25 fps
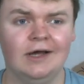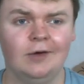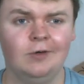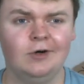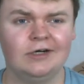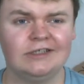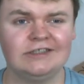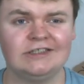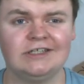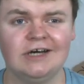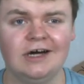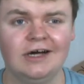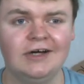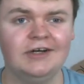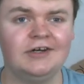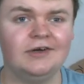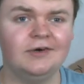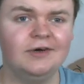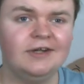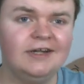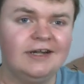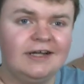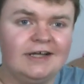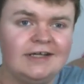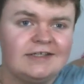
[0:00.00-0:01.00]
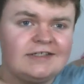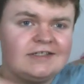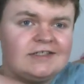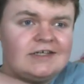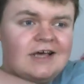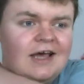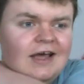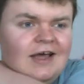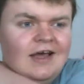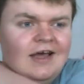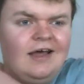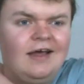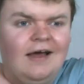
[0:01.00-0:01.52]
Like, when I started doing this,
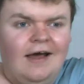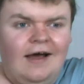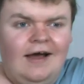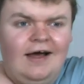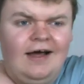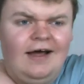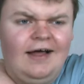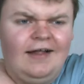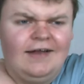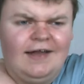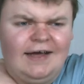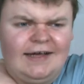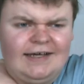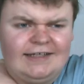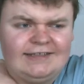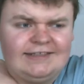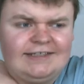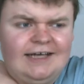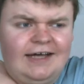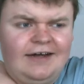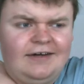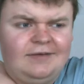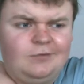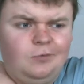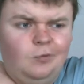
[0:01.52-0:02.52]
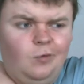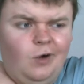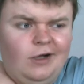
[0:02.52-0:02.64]
like I said,